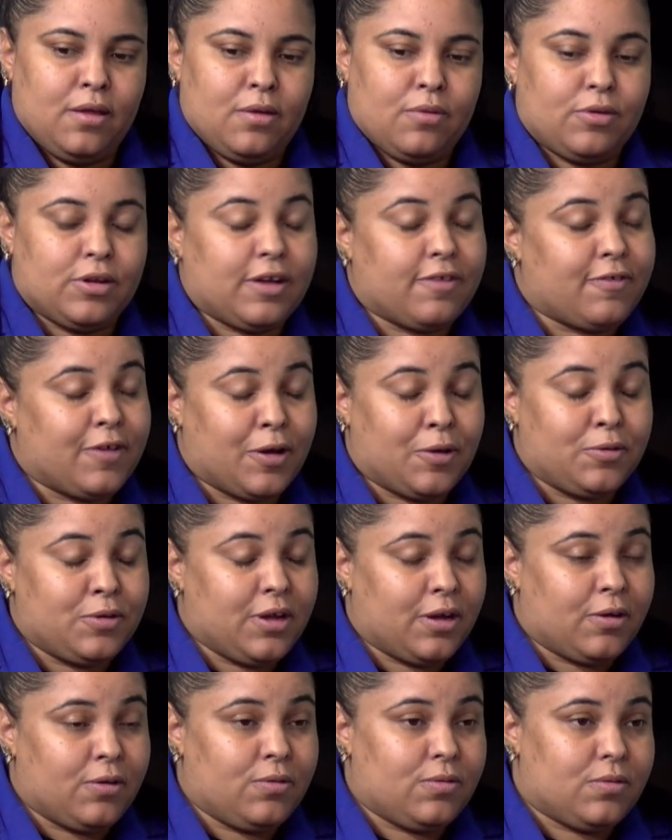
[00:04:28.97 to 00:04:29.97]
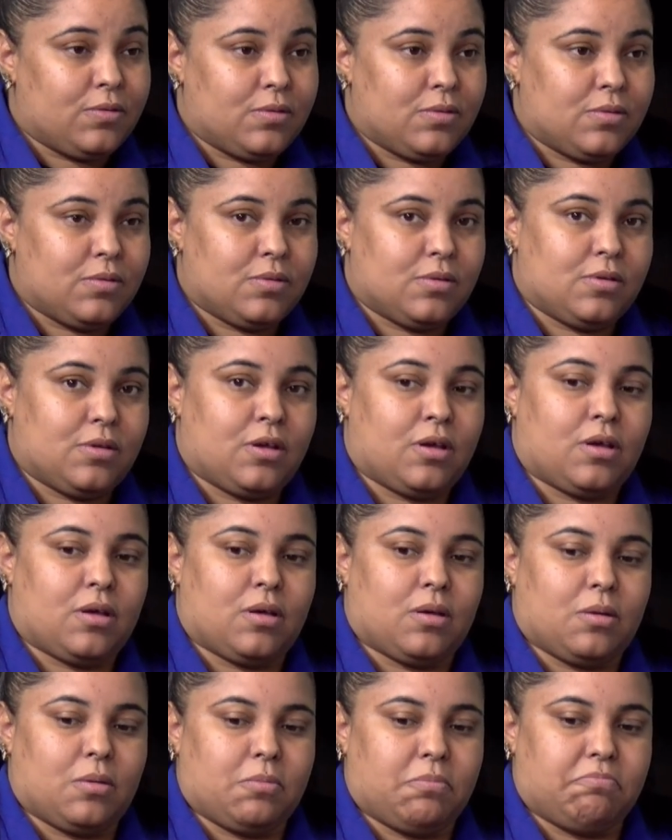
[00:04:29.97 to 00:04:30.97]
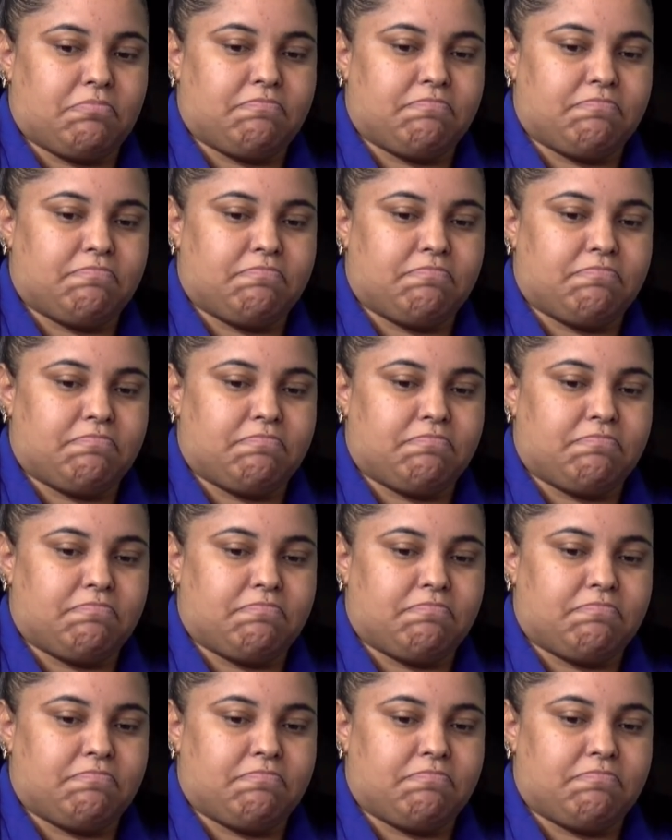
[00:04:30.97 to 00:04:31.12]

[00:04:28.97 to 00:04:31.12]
when I found out,